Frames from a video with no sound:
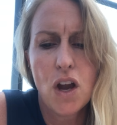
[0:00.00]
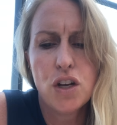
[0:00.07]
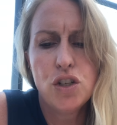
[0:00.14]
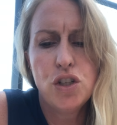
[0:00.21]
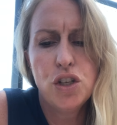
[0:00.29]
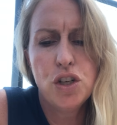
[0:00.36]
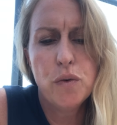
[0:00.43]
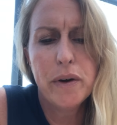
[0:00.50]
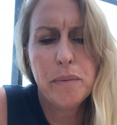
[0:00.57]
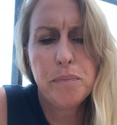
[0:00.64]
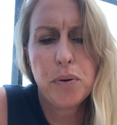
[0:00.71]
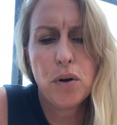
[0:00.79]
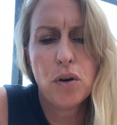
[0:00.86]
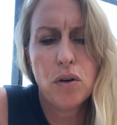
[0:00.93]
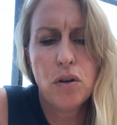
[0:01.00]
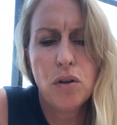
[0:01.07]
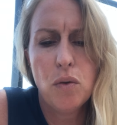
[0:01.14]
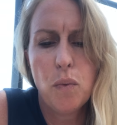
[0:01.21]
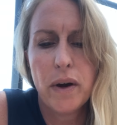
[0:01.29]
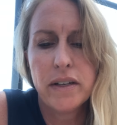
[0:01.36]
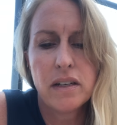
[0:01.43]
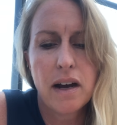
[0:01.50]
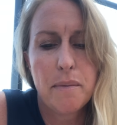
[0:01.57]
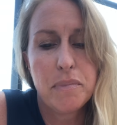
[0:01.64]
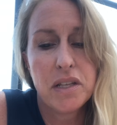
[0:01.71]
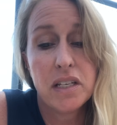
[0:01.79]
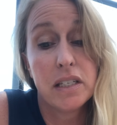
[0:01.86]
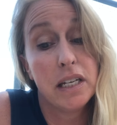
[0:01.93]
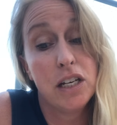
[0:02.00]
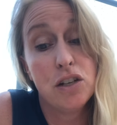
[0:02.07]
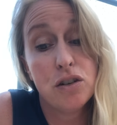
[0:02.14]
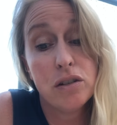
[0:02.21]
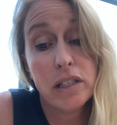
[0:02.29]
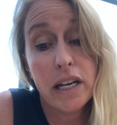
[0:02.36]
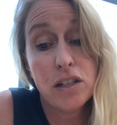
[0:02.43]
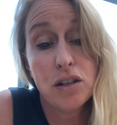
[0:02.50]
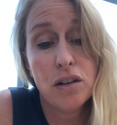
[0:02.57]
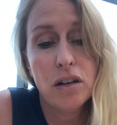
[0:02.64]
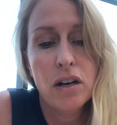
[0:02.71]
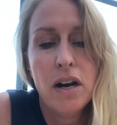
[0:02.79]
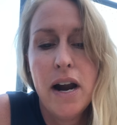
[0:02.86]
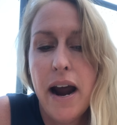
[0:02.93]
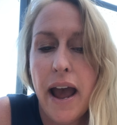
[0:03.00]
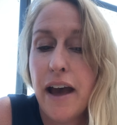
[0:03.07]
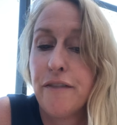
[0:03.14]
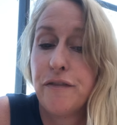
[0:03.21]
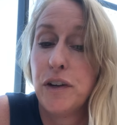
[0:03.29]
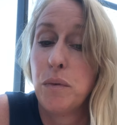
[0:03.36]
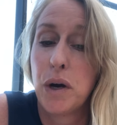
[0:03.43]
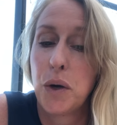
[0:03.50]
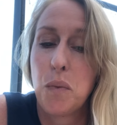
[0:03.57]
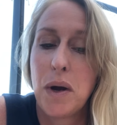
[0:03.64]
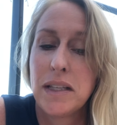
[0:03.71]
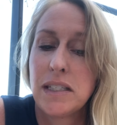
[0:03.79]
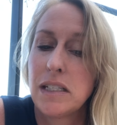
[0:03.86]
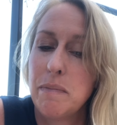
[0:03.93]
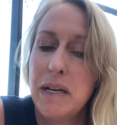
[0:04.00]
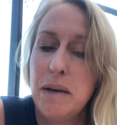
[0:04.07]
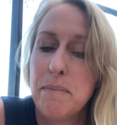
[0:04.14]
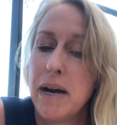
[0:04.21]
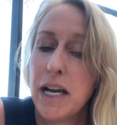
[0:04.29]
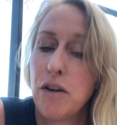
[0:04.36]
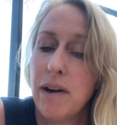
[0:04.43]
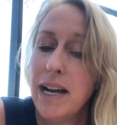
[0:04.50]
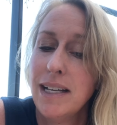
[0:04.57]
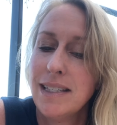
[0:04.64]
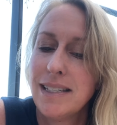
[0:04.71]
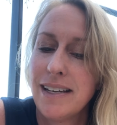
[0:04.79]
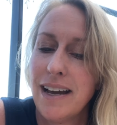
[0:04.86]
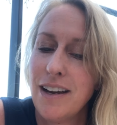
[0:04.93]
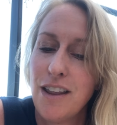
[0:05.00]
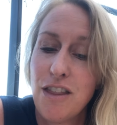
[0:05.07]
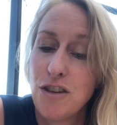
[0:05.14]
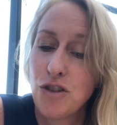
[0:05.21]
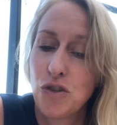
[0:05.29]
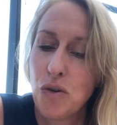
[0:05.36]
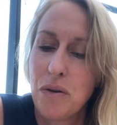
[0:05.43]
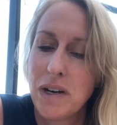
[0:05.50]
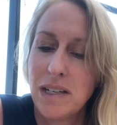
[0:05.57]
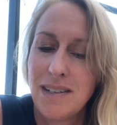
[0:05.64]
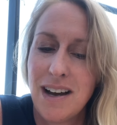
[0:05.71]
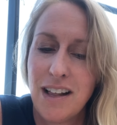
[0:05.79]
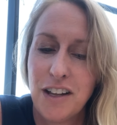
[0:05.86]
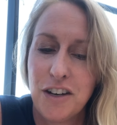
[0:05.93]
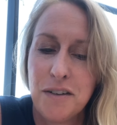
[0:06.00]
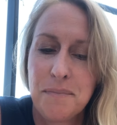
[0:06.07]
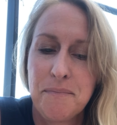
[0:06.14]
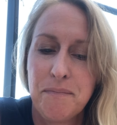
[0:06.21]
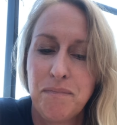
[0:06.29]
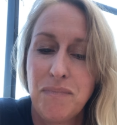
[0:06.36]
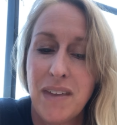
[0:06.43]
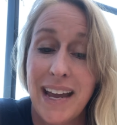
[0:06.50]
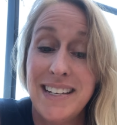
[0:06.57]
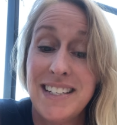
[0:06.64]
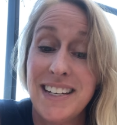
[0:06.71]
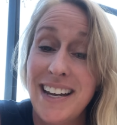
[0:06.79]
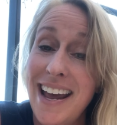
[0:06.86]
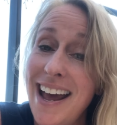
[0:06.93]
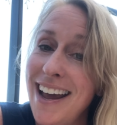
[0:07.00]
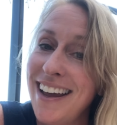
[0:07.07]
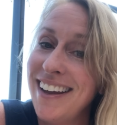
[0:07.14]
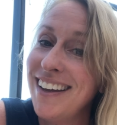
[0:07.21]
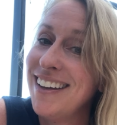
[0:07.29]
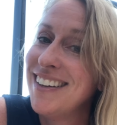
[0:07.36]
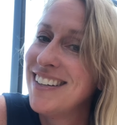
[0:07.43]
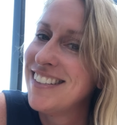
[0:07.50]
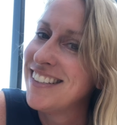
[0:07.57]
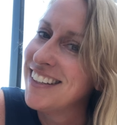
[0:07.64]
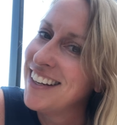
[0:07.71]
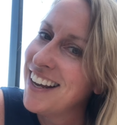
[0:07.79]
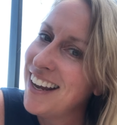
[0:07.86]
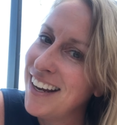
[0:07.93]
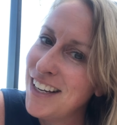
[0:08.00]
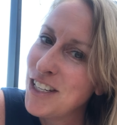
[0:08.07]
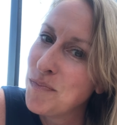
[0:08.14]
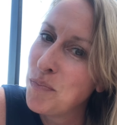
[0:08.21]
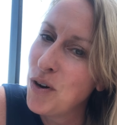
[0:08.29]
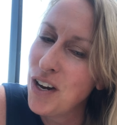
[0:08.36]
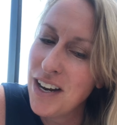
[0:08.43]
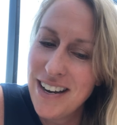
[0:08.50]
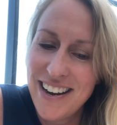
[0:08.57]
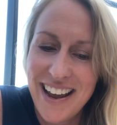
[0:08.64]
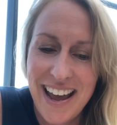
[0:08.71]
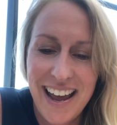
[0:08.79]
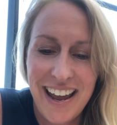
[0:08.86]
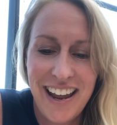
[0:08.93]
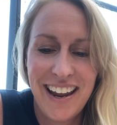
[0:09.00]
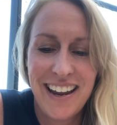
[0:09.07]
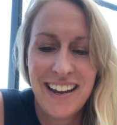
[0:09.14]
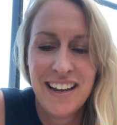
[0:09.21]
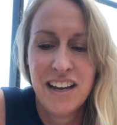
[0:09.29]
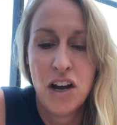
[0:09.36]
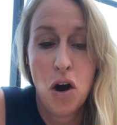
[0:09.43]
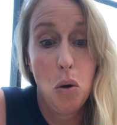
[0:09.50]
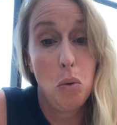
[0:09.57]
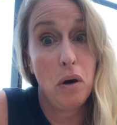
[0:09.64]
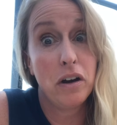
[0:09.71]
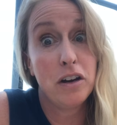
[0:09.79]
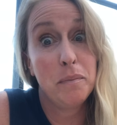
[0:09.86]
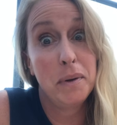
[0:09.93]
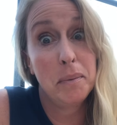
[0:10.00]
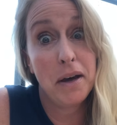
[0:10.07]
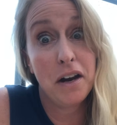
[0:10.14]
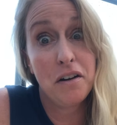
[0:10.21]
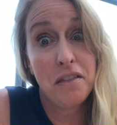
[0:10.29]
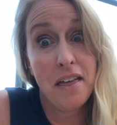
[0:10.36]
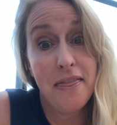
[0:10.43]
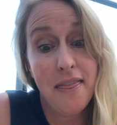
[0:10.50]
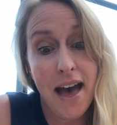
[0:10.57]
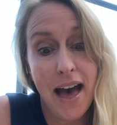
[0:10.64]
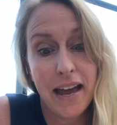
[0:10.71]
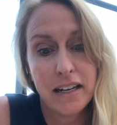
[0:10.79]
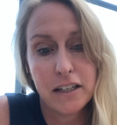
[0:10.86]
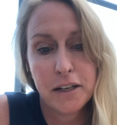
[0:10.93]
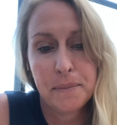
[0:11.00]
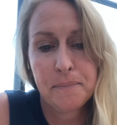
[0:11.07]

"do you and Pearl want to come to the senior center? Everyone wants to meet my grandson, the storyteller. And today's pudding day. What could be better than that?"